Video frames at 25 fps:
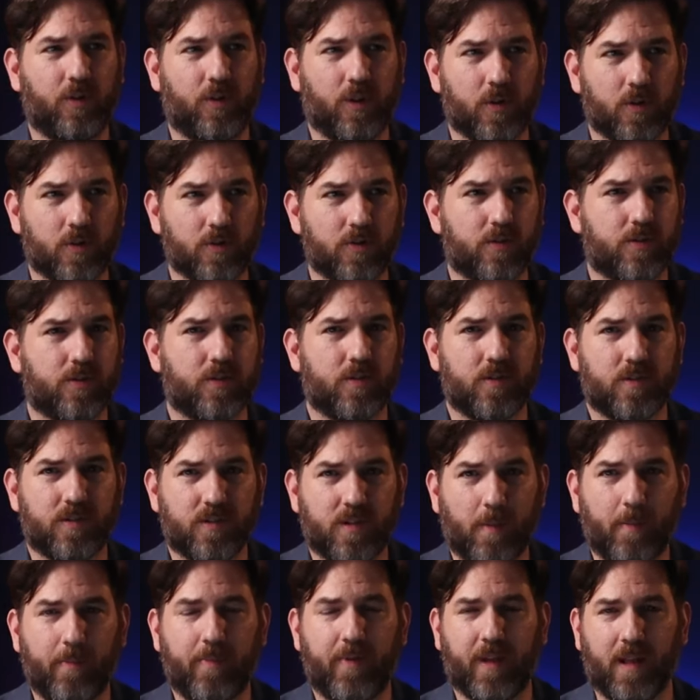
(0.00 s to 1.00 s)
who knows
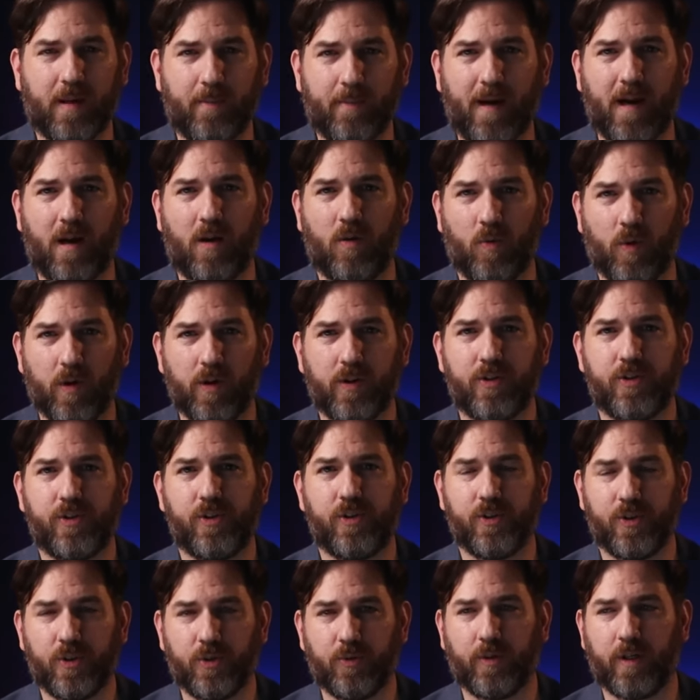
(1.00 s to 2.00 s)
something about what
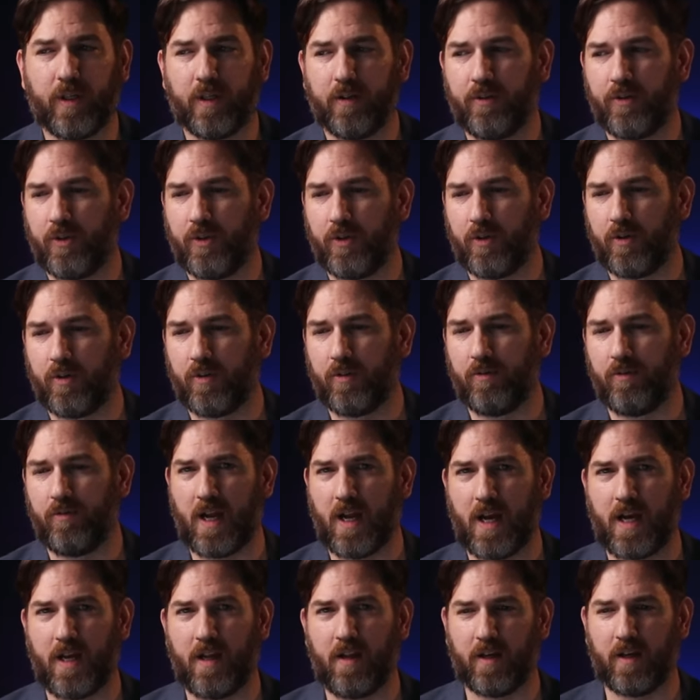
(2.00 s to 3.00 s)
you're doing. You're
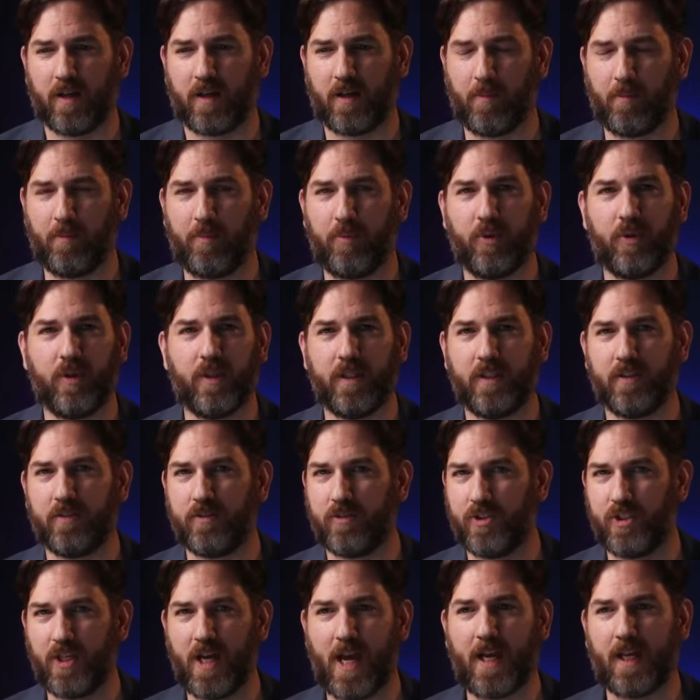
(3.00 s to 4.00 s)
not a complete
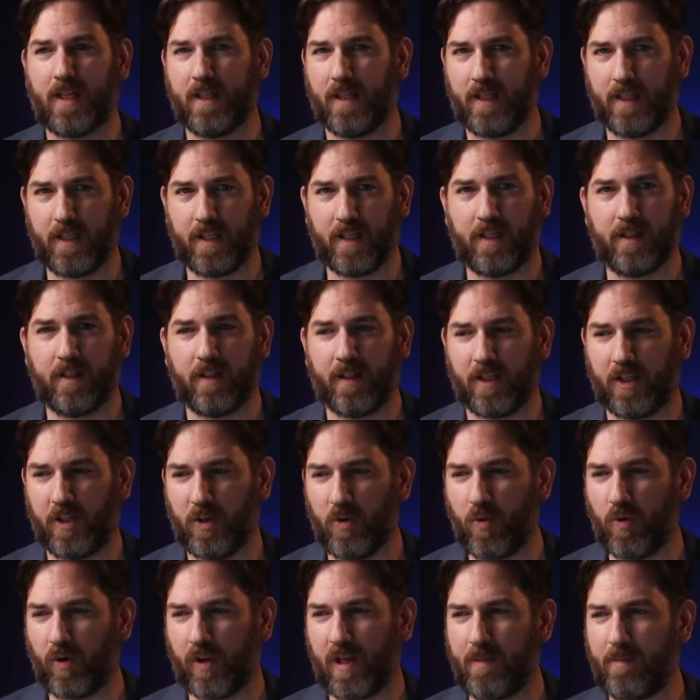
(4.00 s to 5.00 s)
jackleg. Like, you
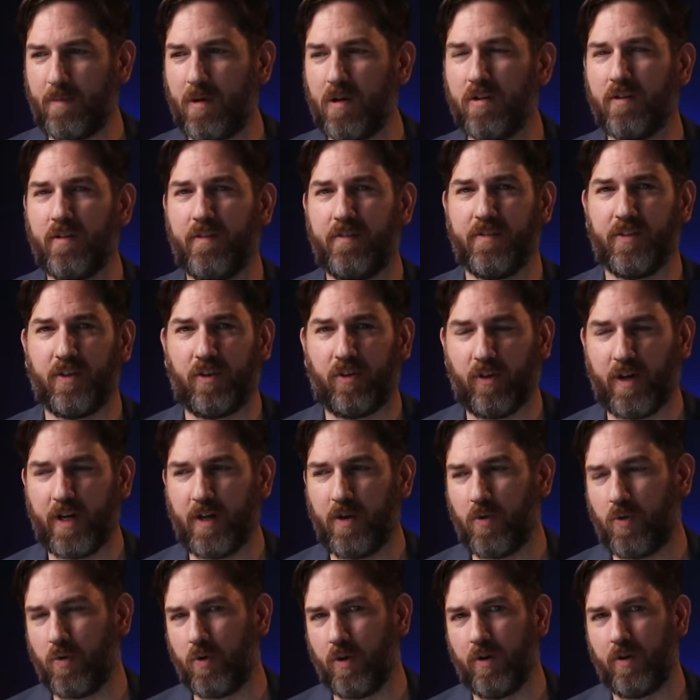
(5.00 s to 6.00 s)
don't want to come off of the
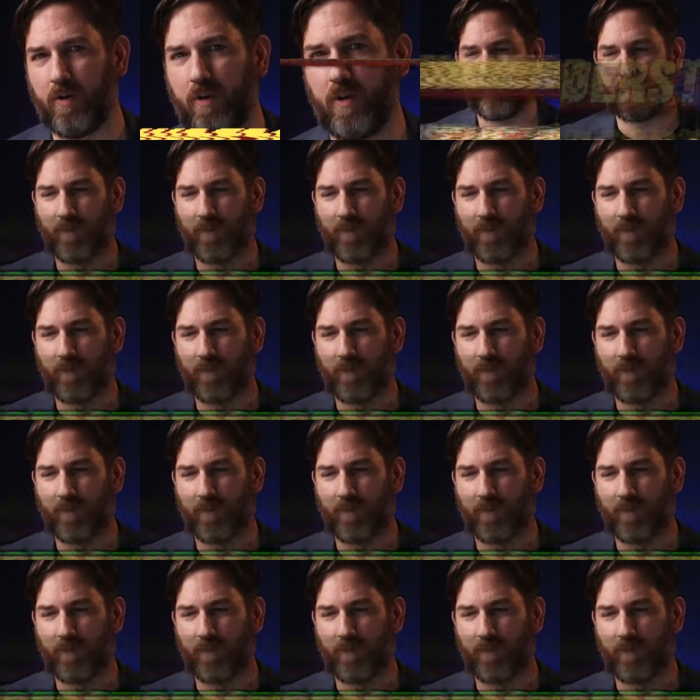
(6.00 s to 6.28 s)
greenhorn.